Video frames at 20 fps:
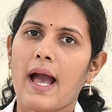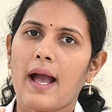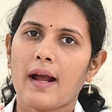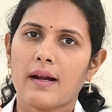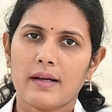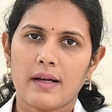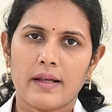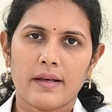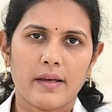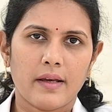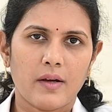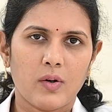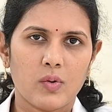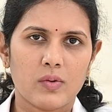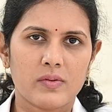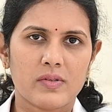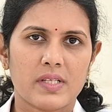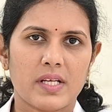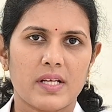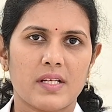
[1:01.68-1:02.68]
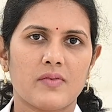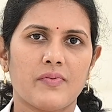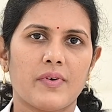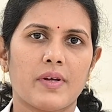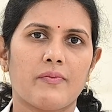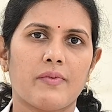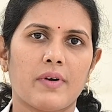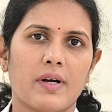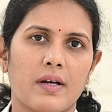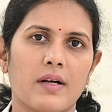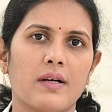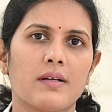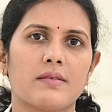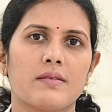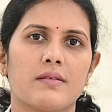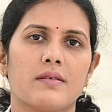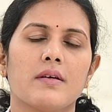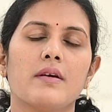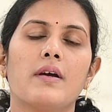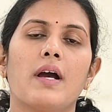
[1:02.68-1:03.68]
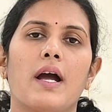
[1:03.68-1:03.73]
act like a hostage for fungus